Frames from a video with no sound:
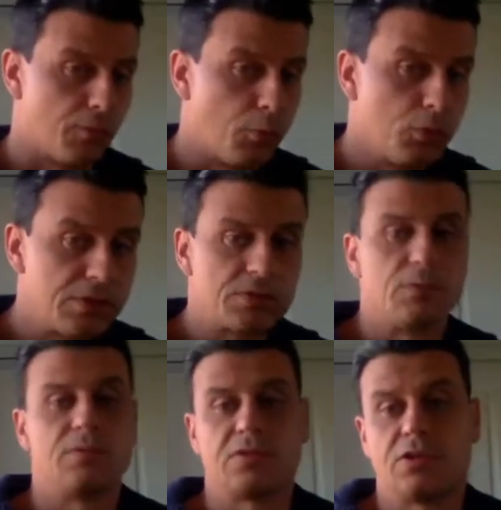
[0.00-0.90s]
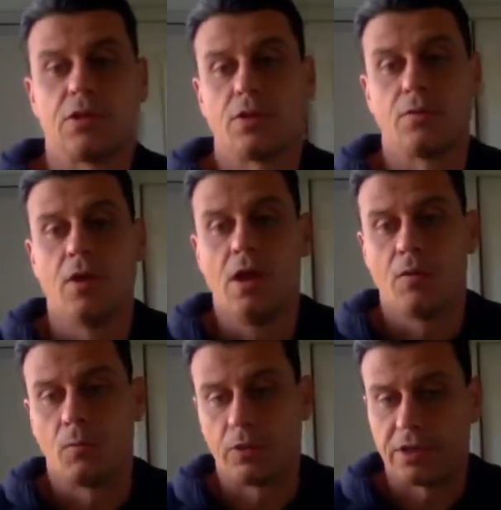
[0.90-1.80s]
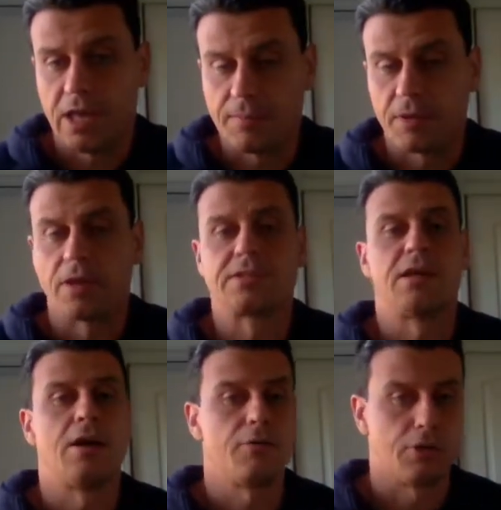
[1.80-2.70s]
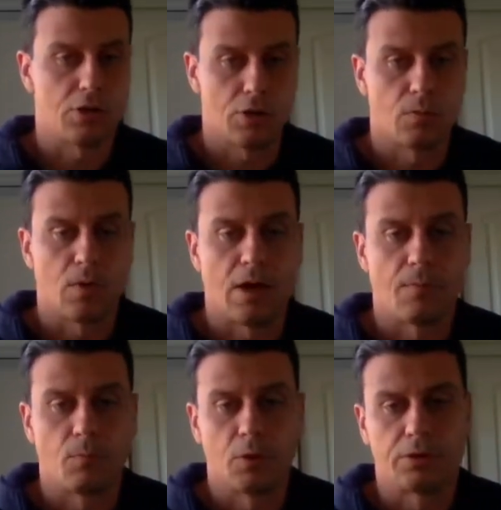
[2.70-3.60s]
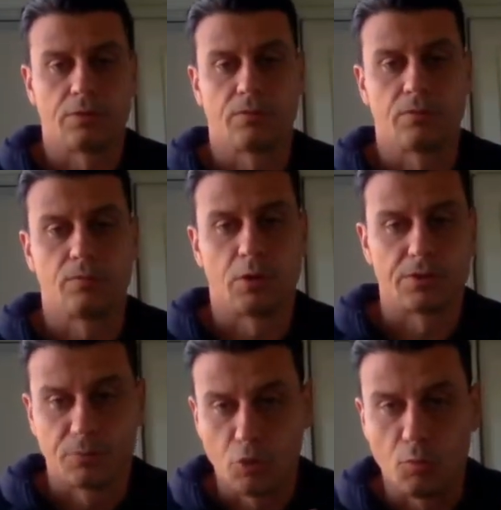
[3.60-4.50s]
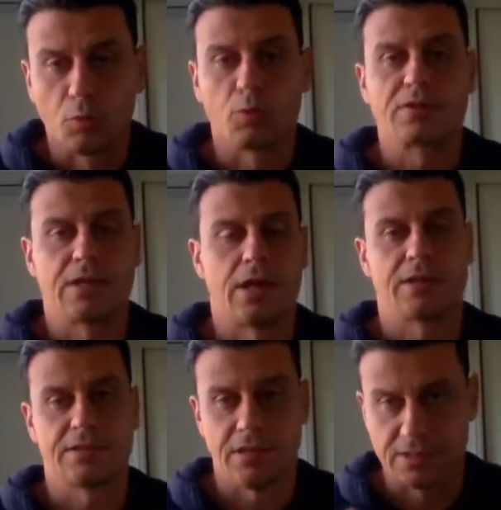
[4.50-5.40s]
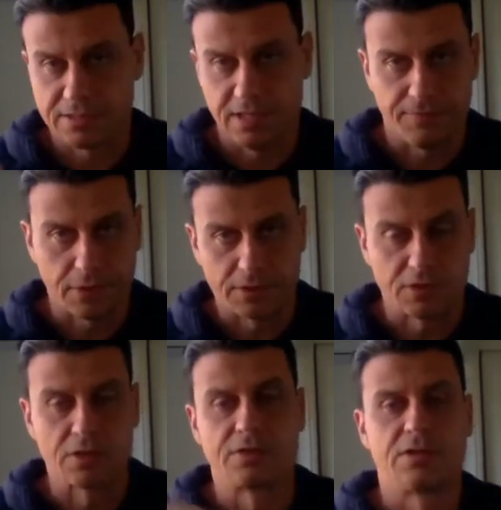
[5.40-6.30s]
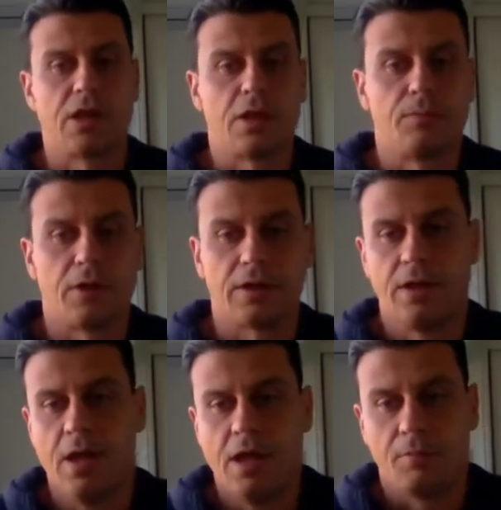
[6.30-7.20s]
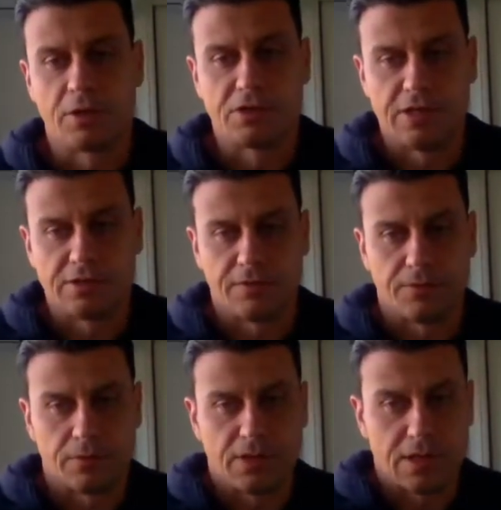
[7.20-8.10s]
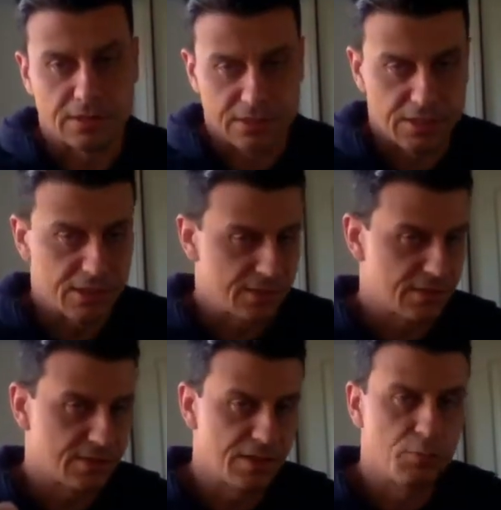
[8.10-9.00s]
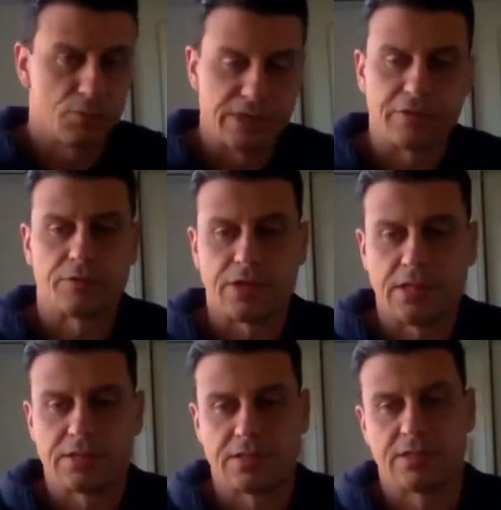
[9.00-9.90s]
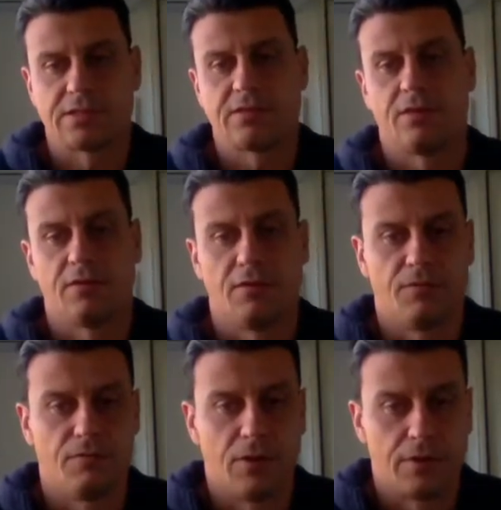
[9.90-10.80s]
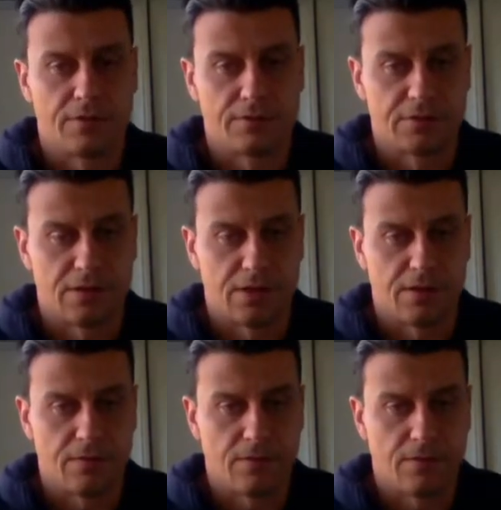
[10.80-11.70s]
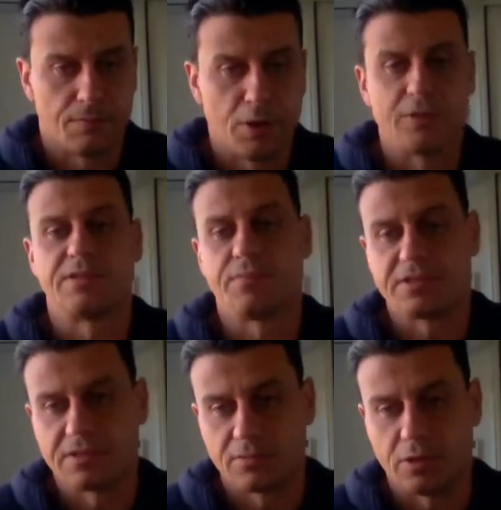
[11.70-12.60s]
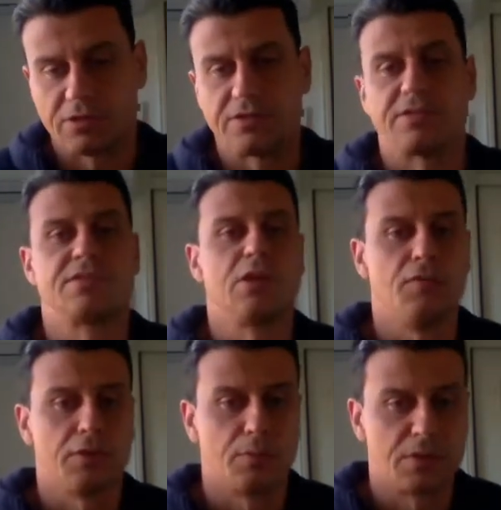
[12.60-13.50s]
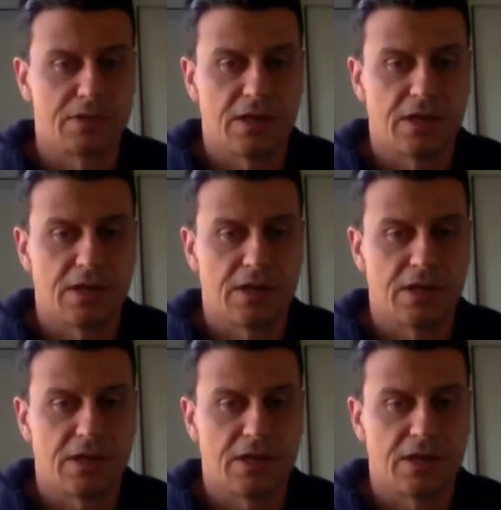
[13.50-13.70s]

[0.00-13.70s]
tools, you know what your KPIs are and you know what normal looks like. So you can see if you can turn the dial by changing a few things. And this simple data analysis and posing business questions and solving them with data